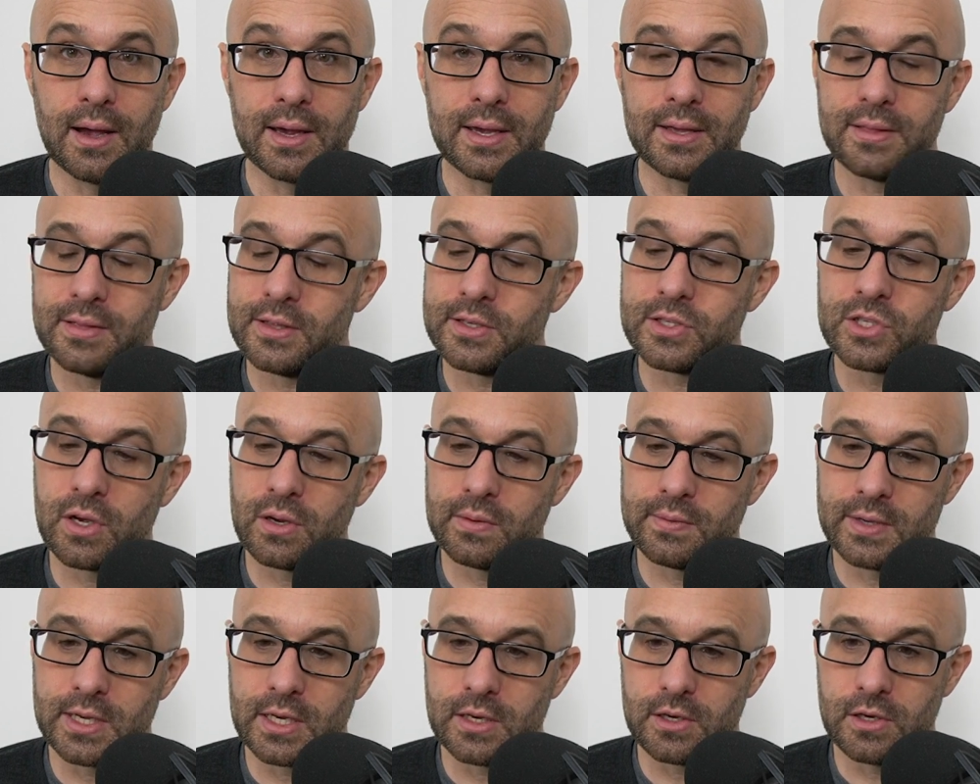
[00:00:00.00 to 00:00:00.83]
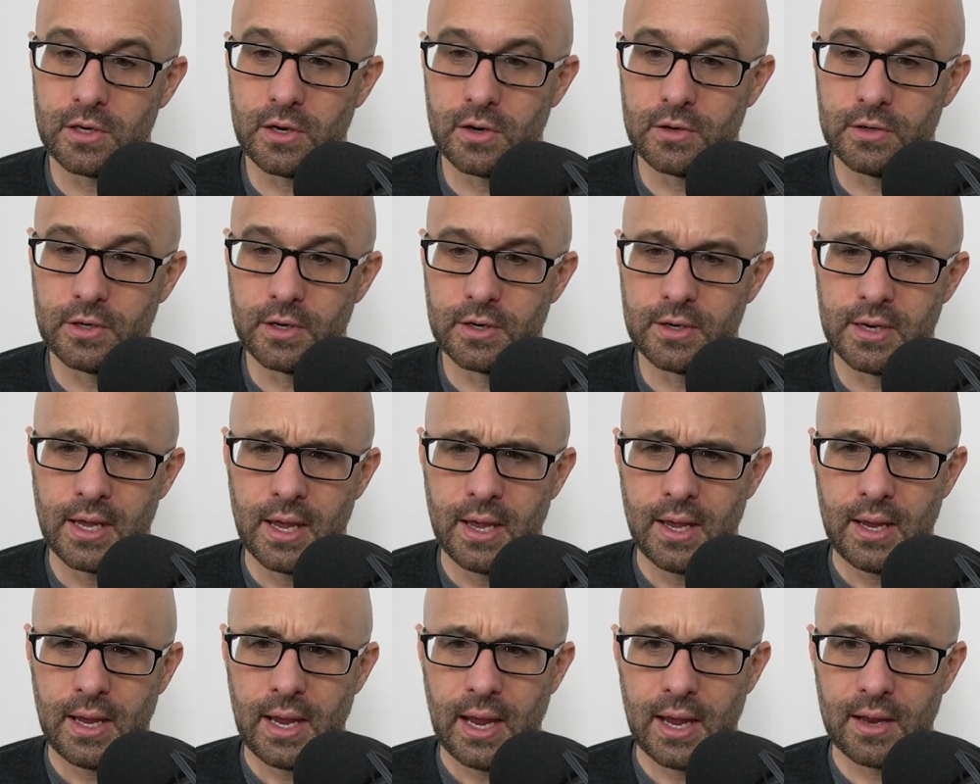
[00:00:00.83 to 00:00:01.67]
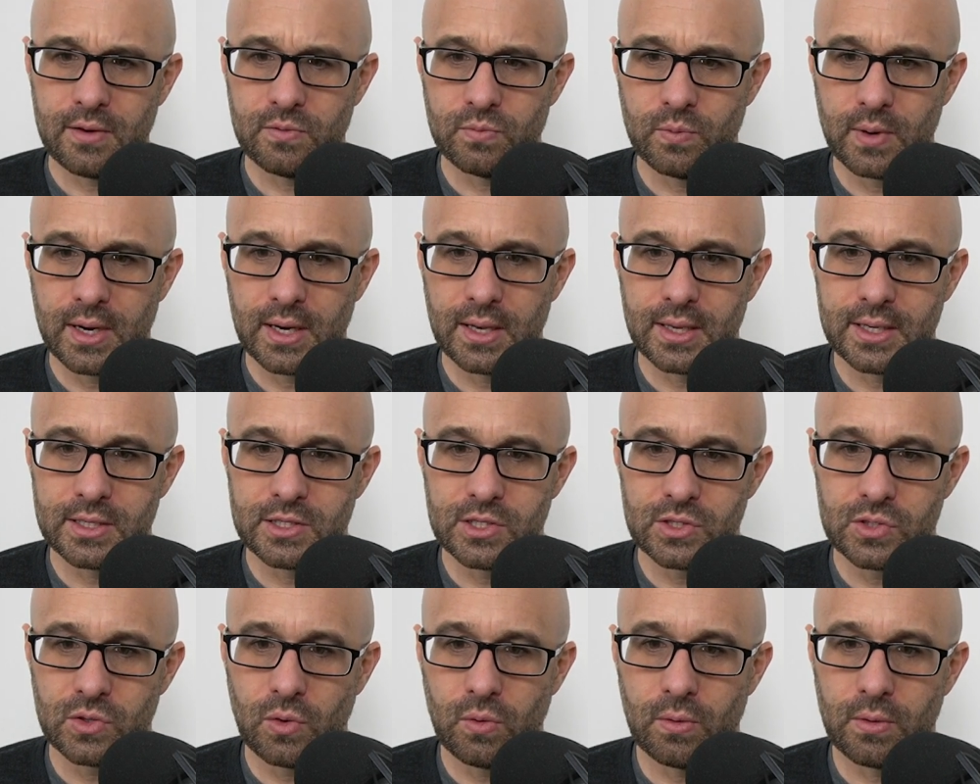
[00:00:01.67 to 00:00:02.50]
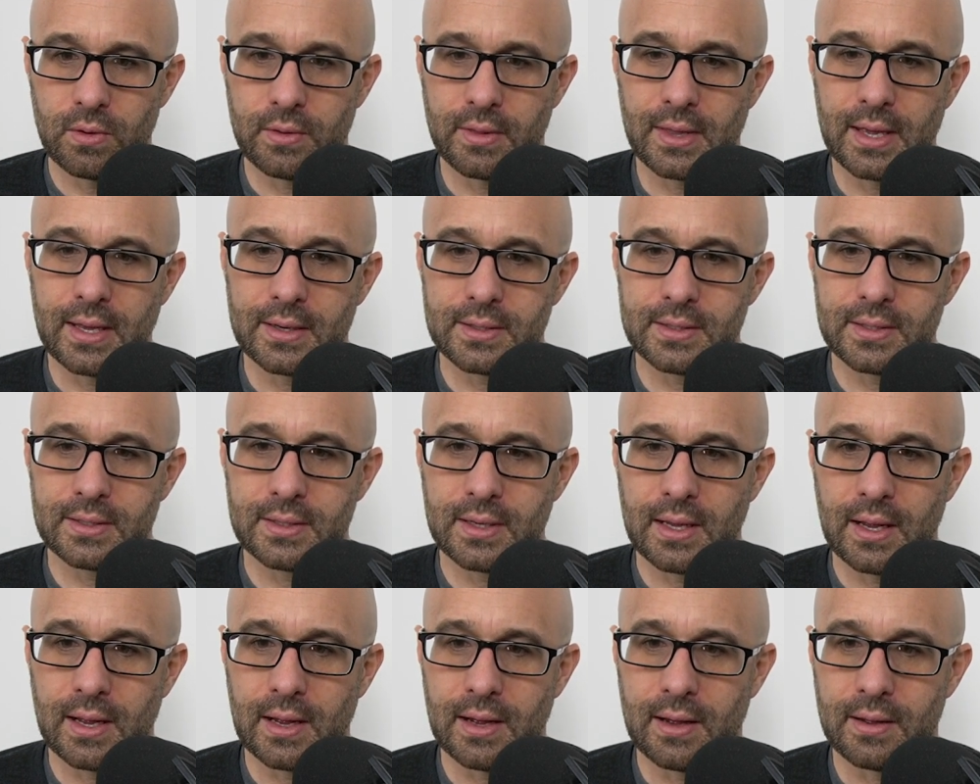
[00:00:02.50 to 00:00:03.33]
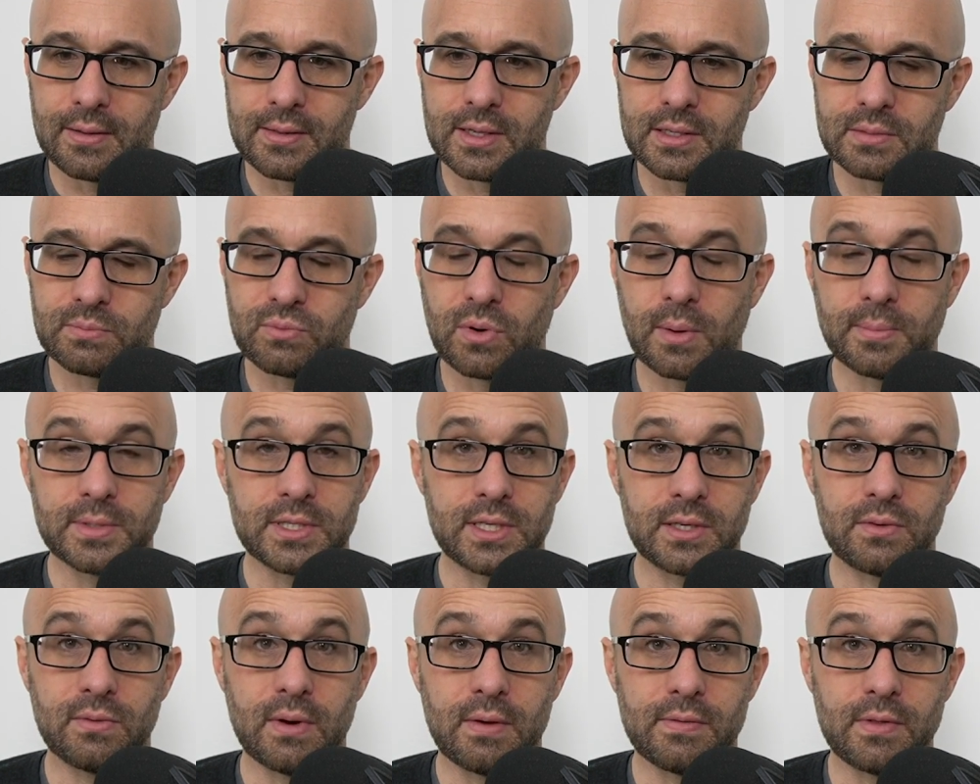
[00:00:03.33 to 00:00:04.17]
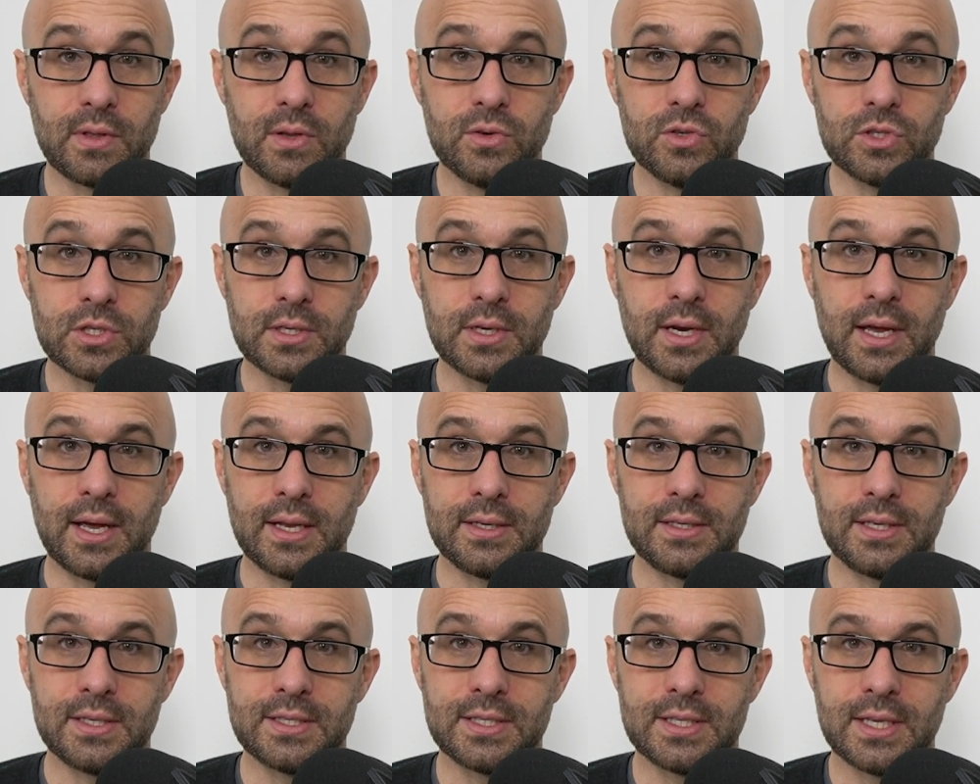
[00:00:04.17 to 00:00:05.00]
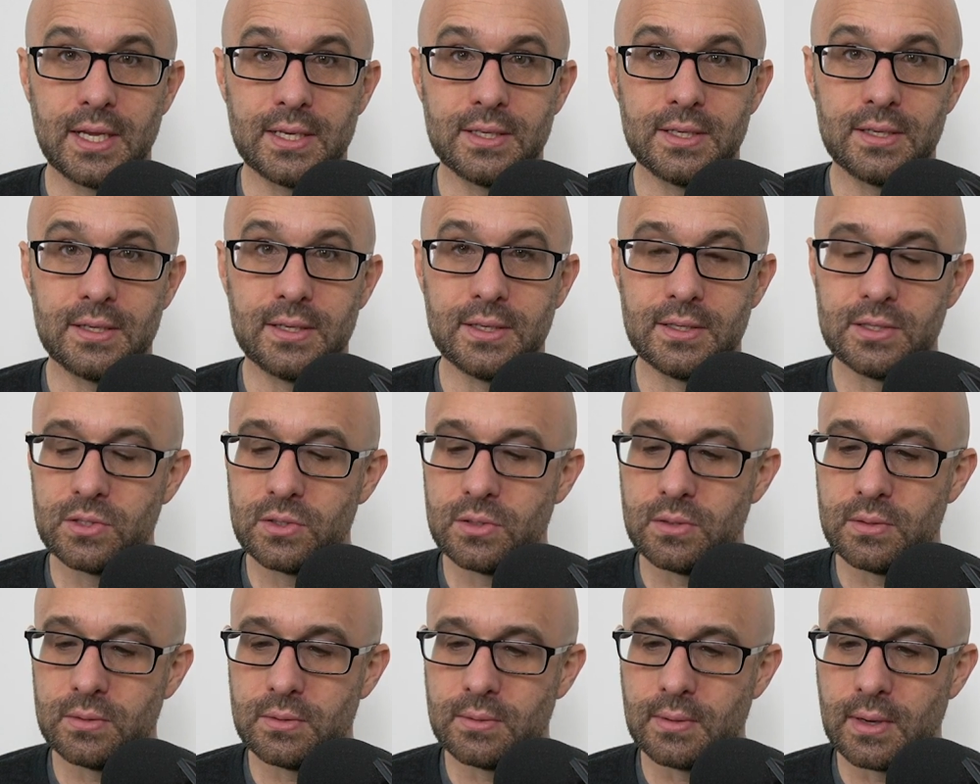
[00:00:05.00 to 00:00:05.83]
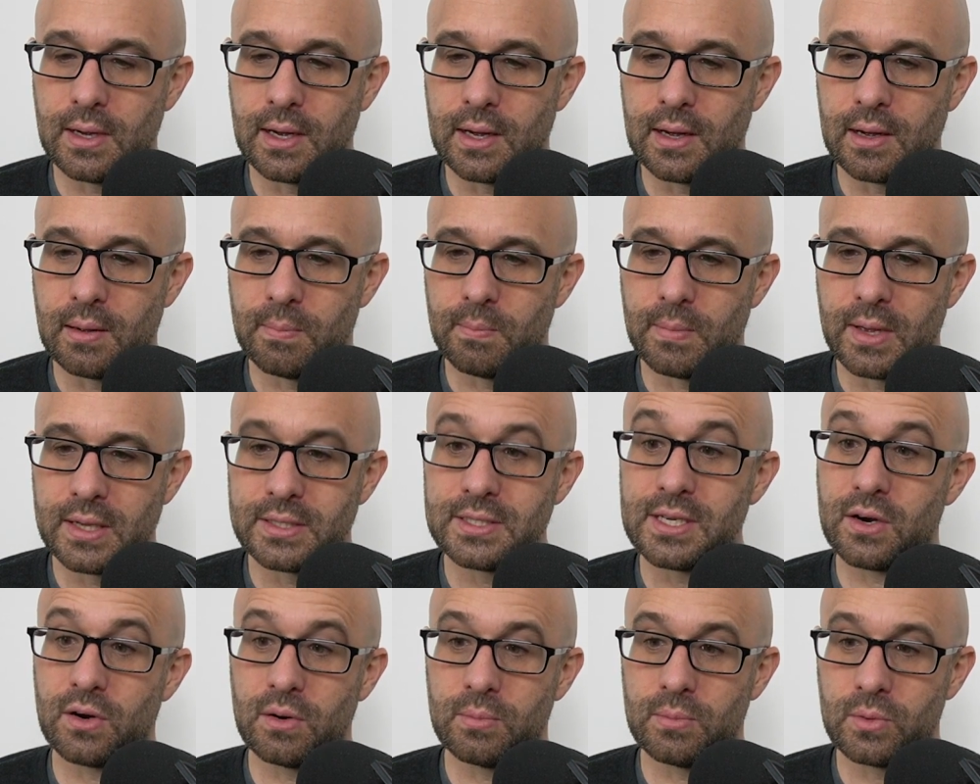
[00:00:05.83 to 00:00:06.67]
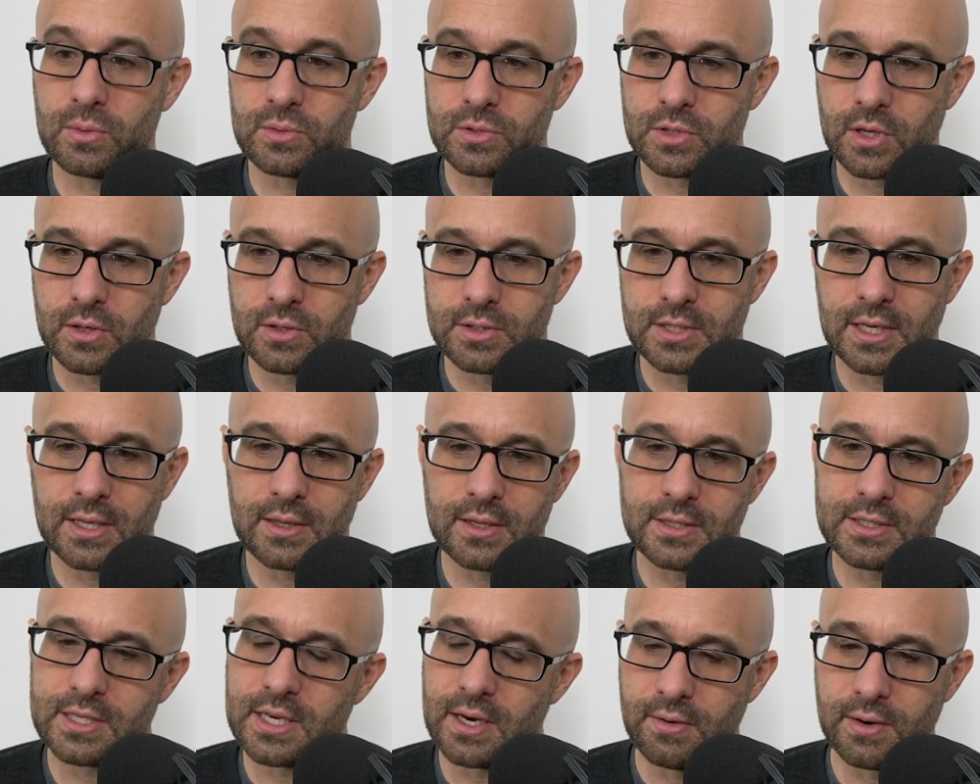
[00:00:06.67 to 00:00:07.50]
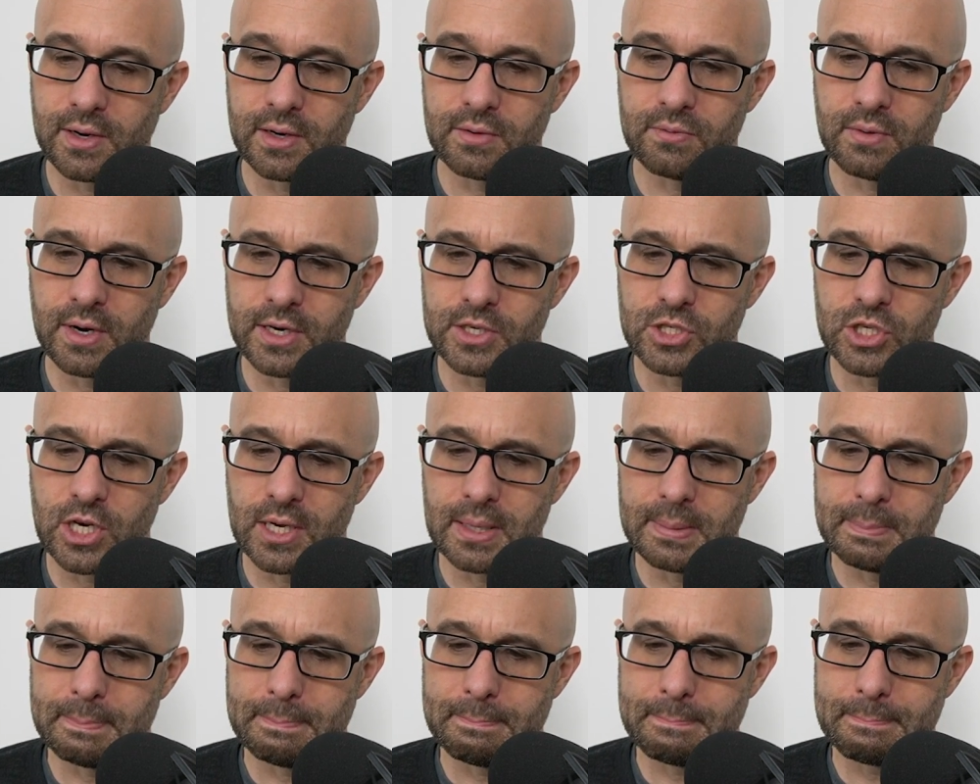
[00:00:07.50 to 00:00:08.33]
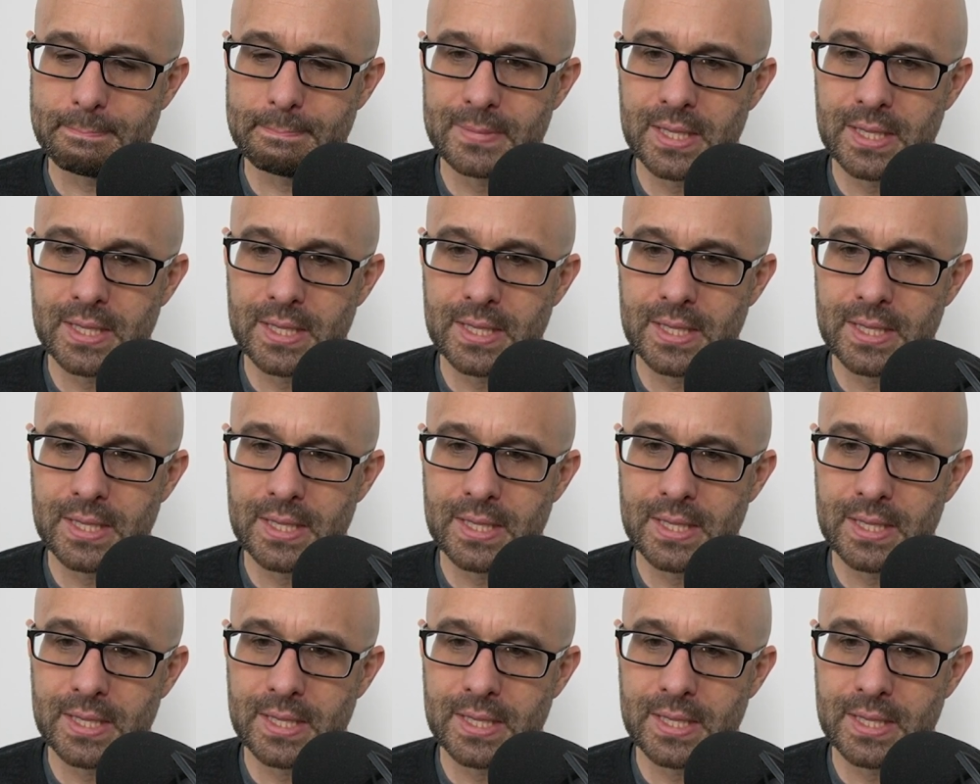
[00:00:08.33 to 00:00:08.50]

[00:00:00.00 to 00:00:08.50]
in the Soviet Union and really saw that this promising revolution had descended into a terrible totalitarian regime.